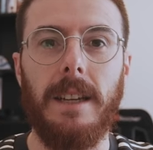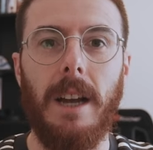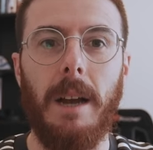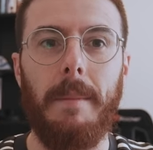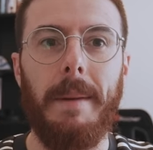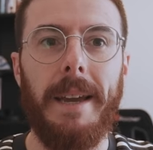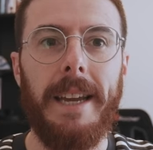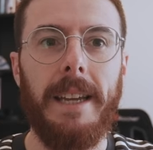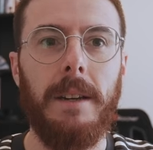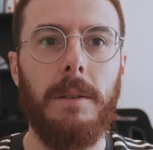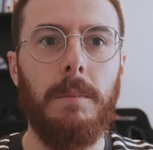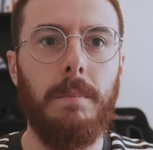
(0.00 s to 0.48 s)
I
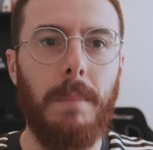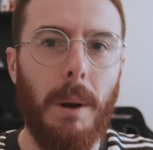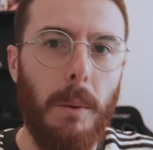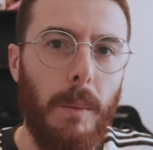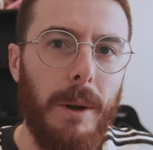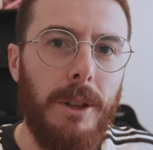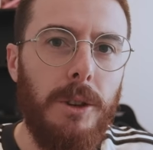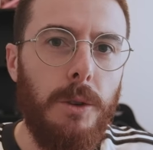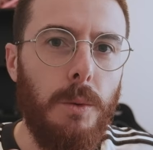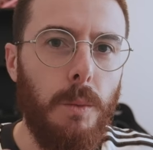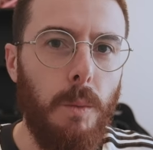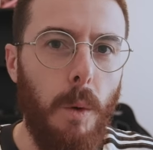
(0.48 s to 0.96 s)
mean, but
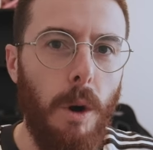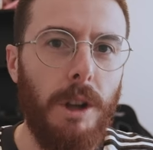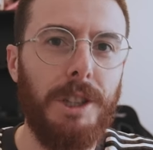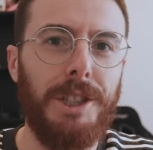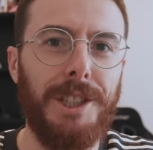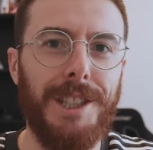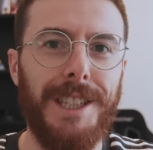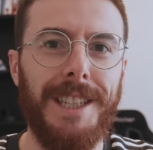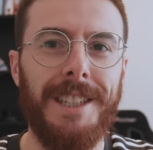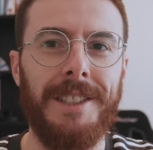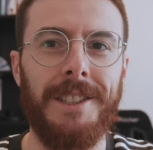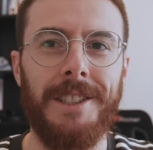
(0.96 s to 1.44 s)
when you
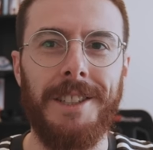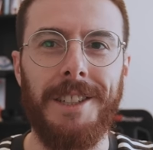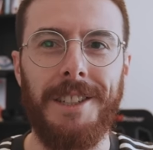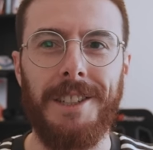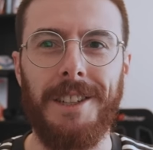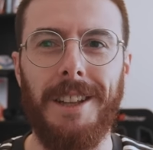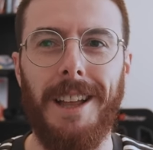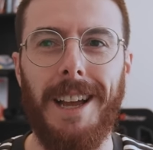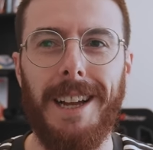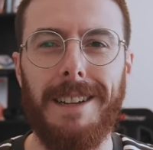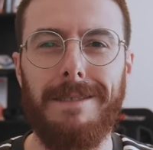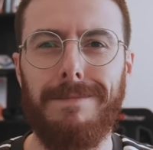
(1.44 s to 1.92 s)
watch the incident,
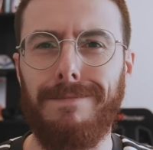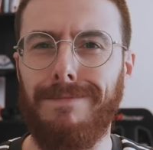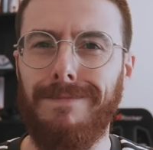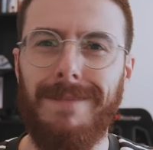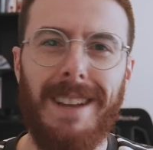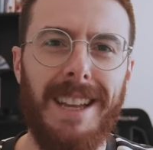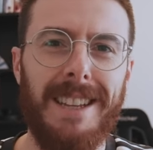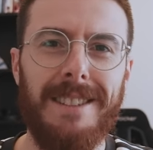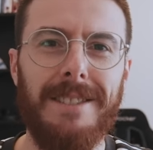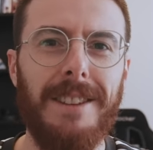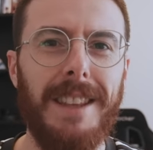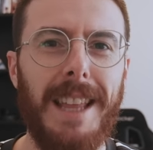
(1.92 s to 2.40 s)
you're like,
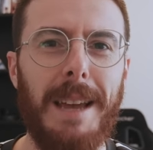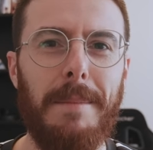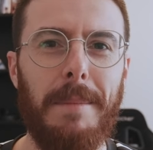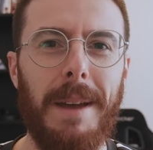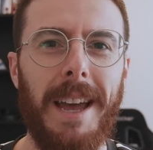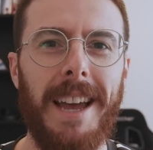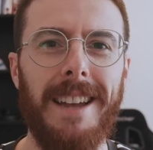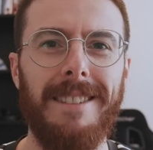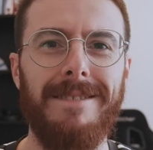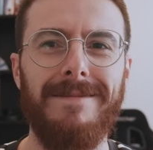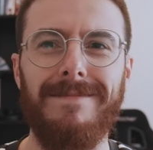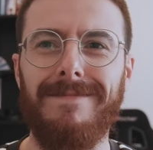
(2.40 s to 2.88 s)
yeah, it's not that
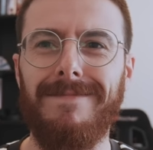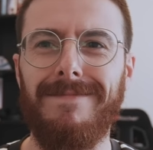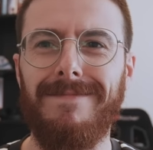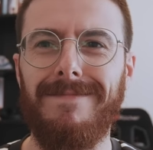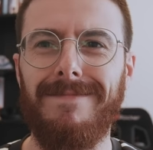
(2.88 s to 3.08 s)
bad.